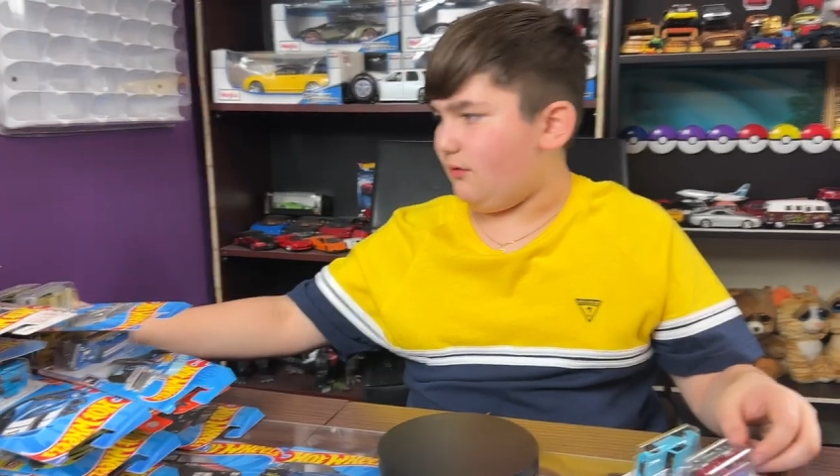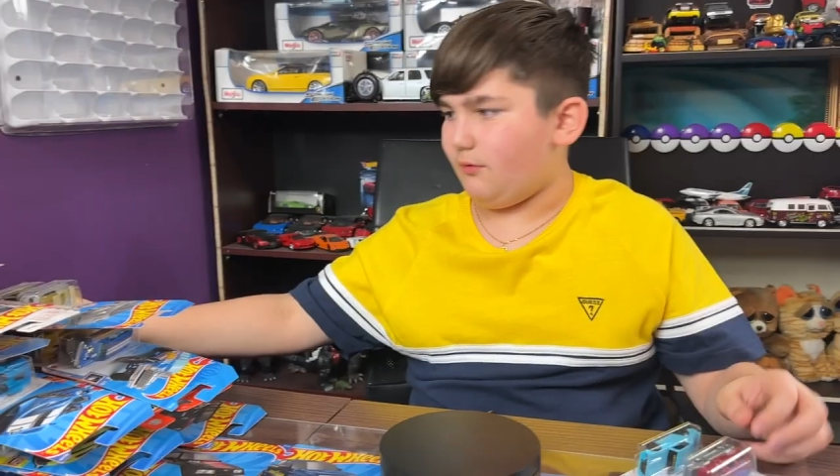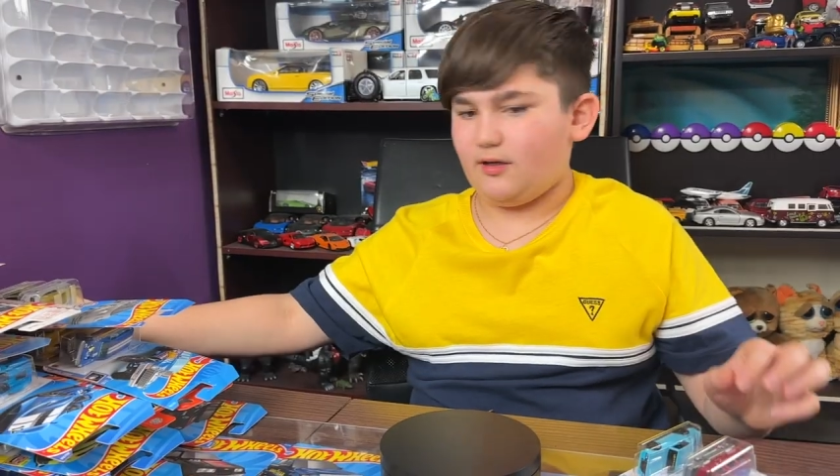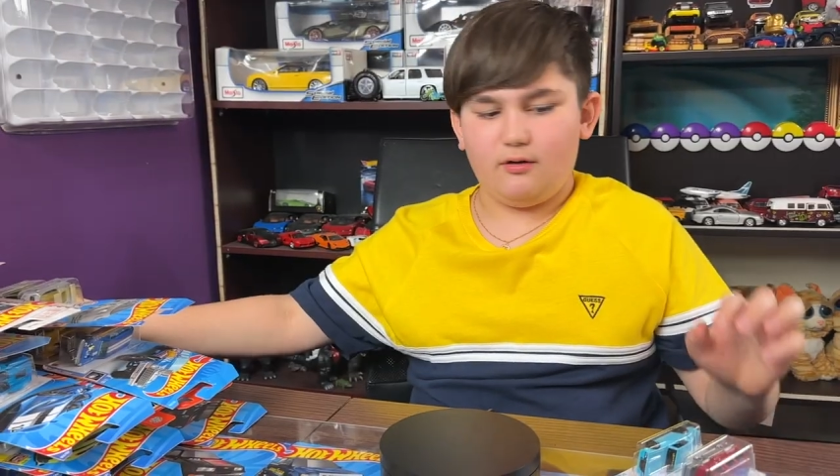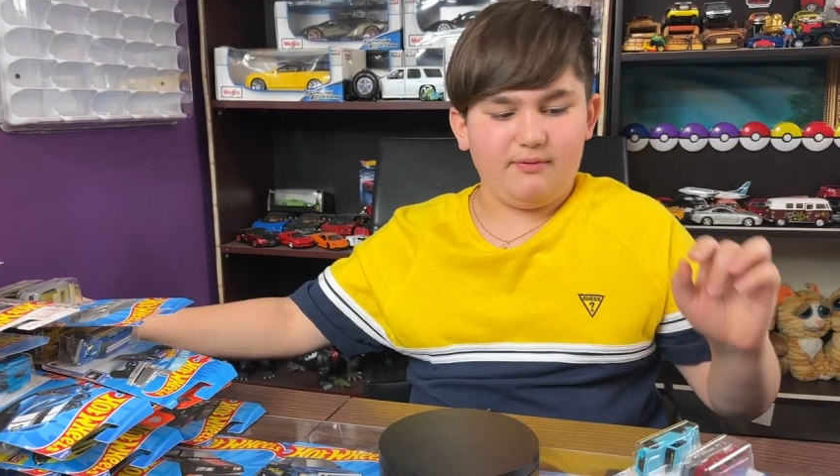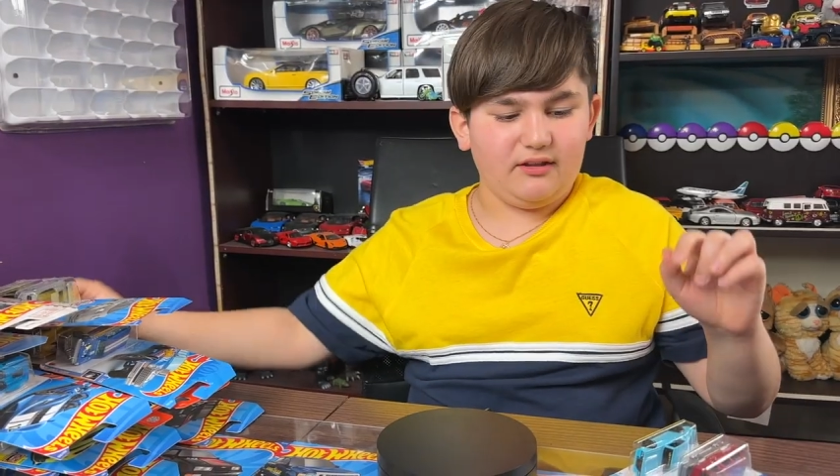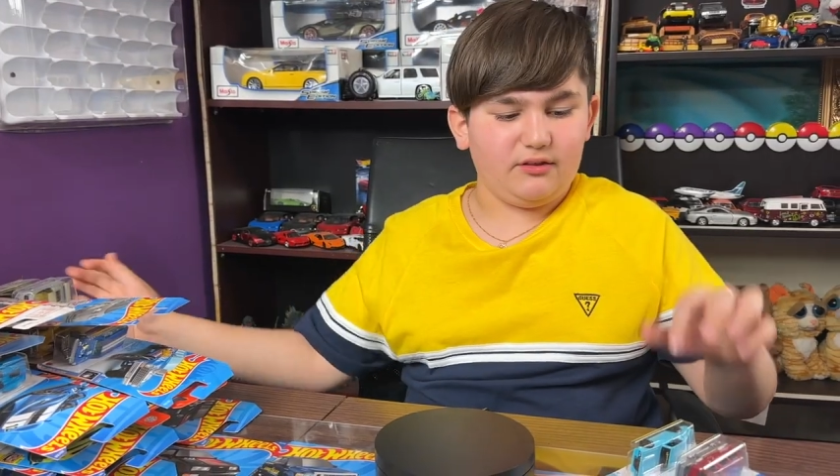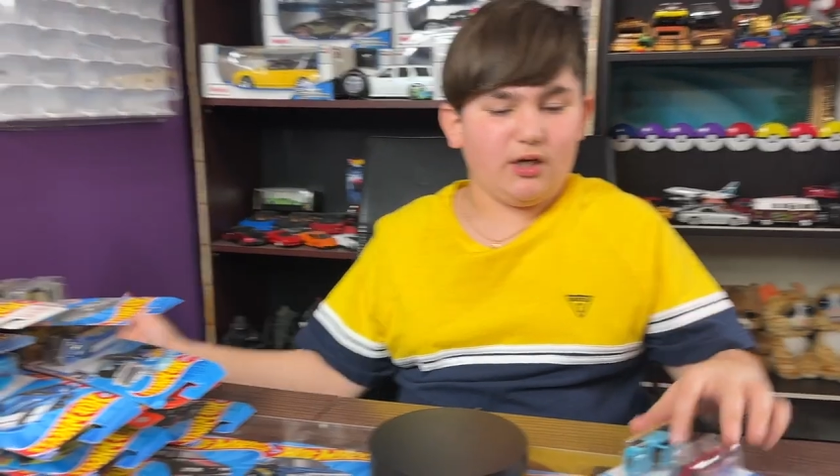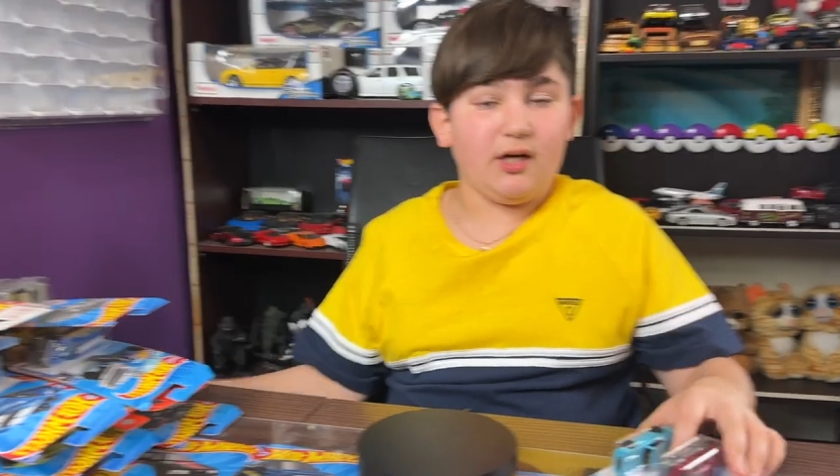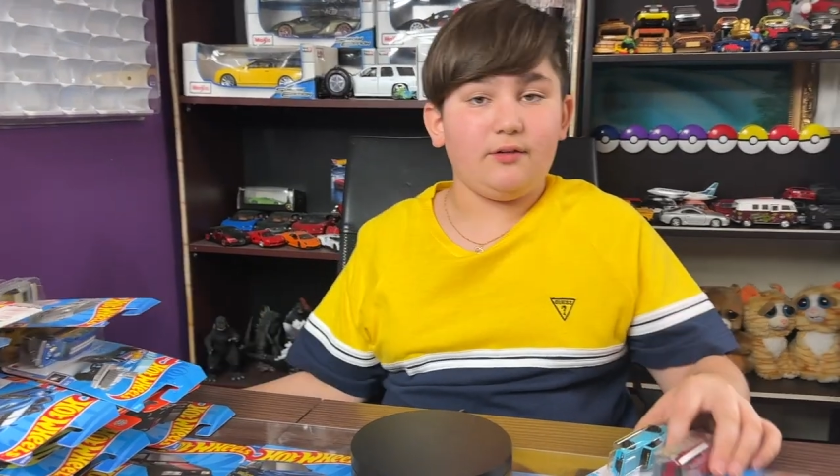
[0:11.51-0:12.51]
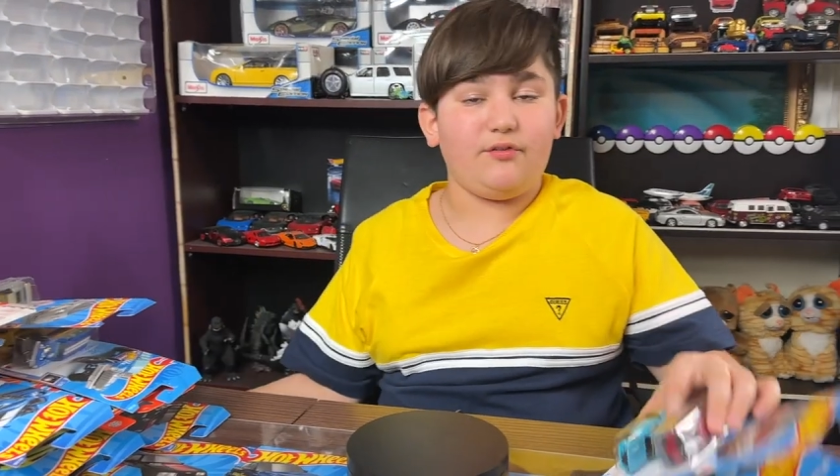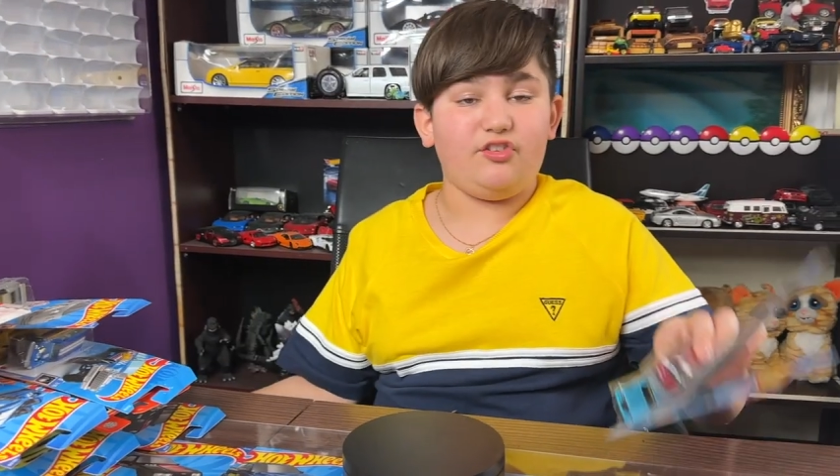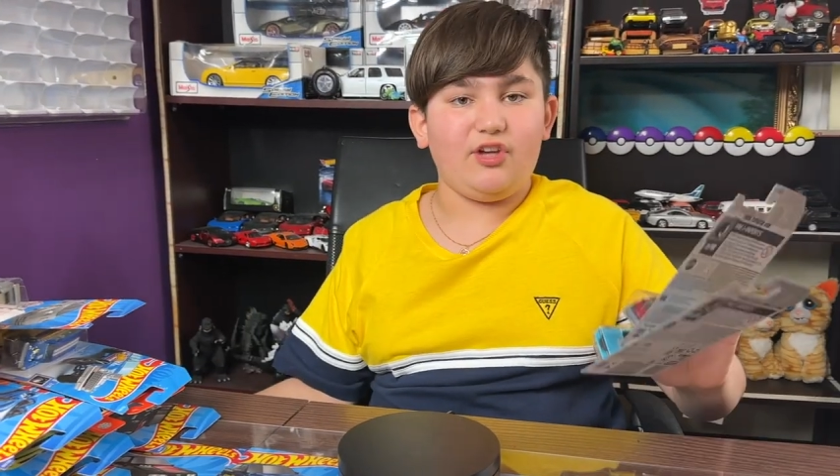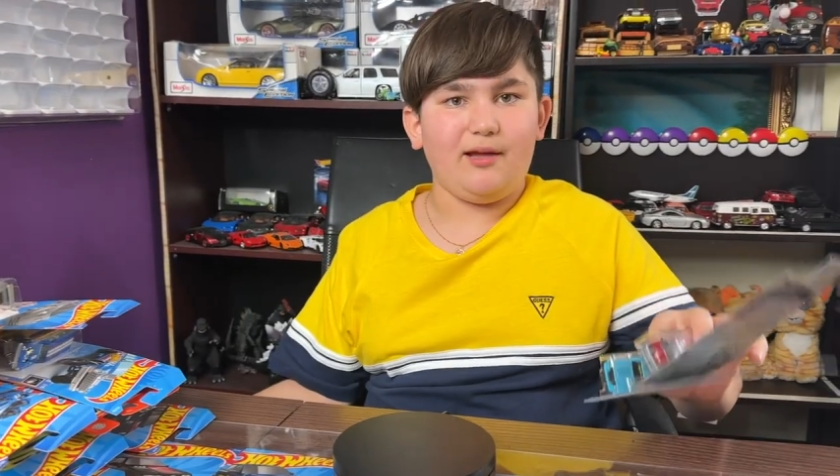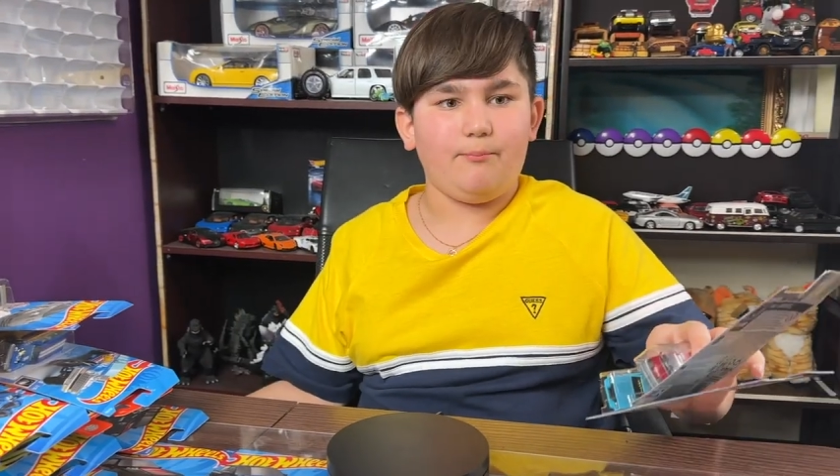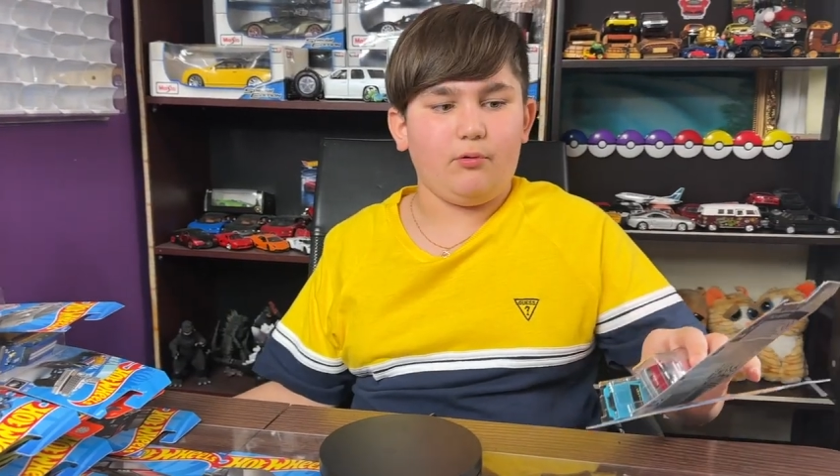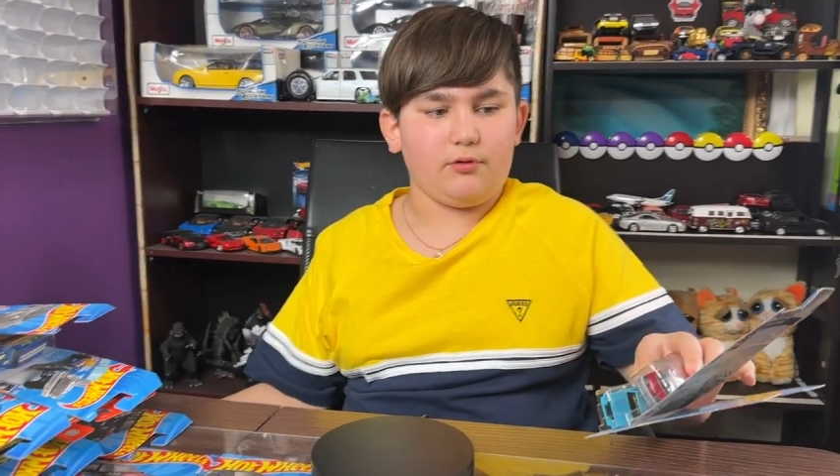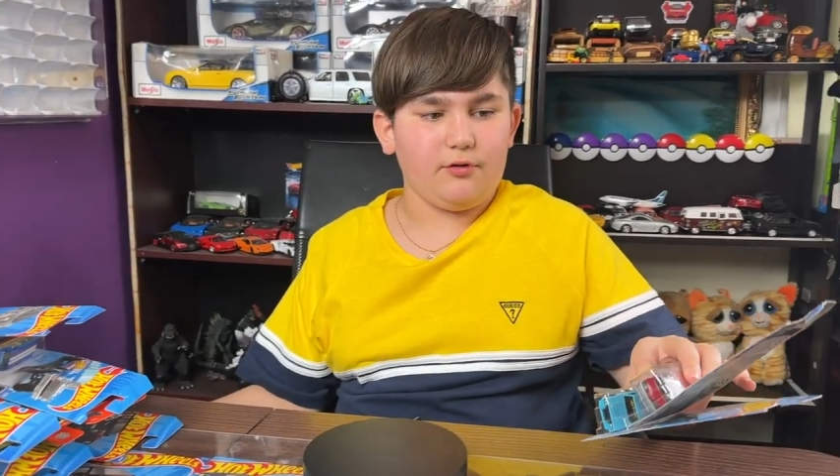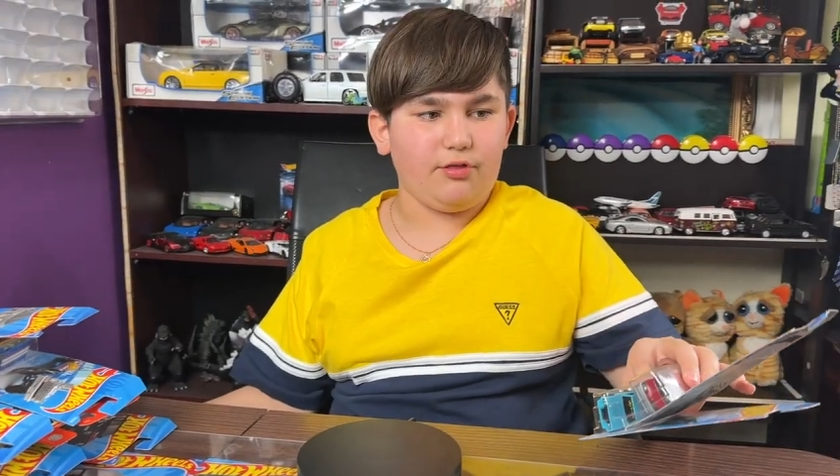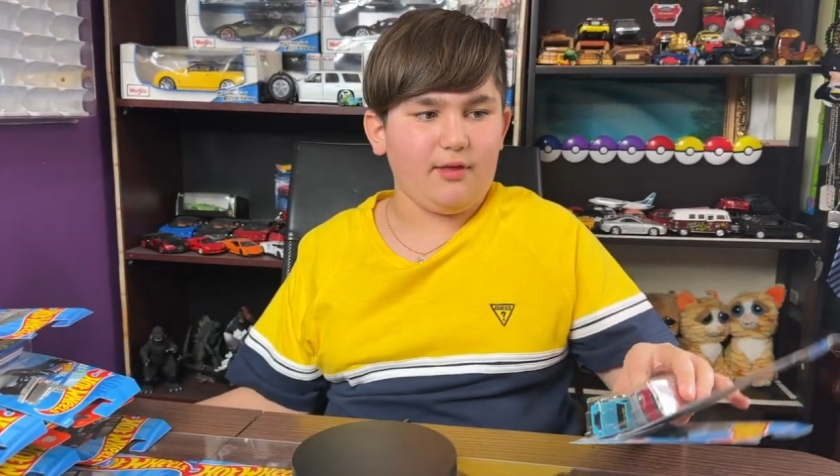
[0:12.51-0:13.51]
we're going to be done the Jay and
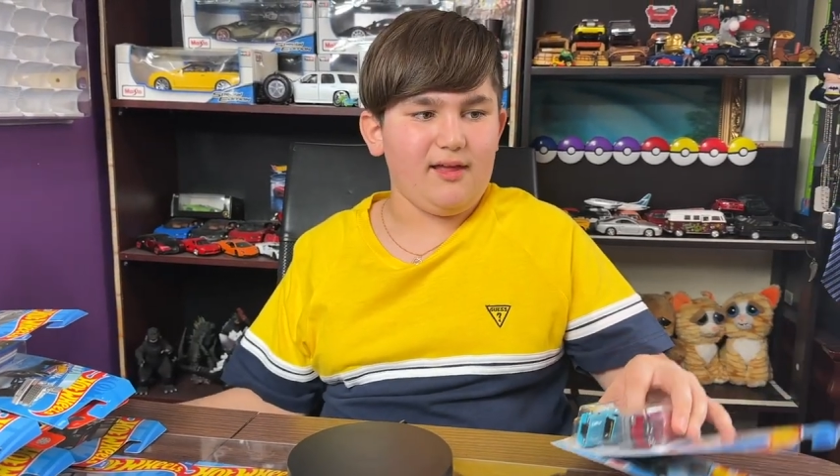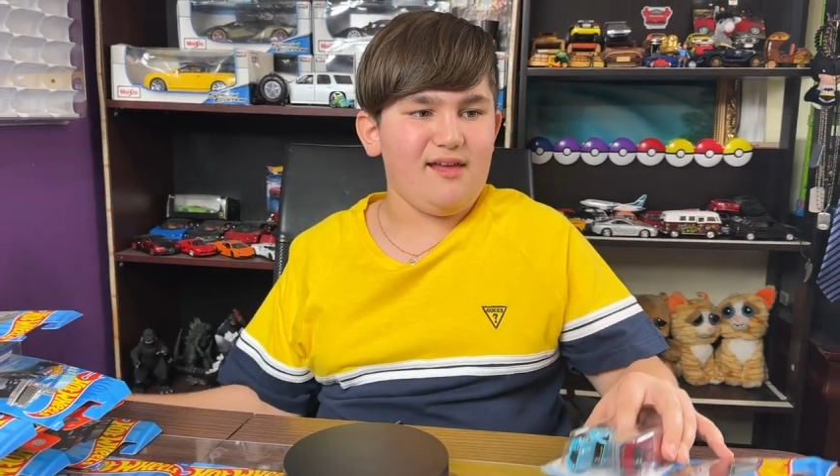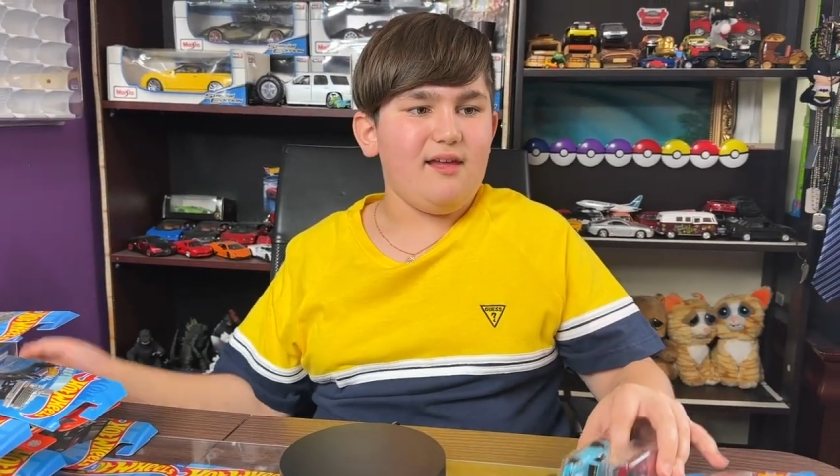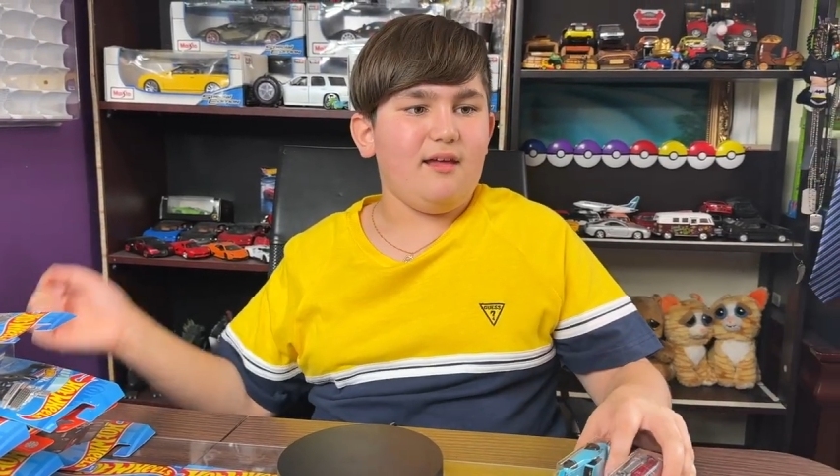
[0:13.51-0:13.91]
Porter set.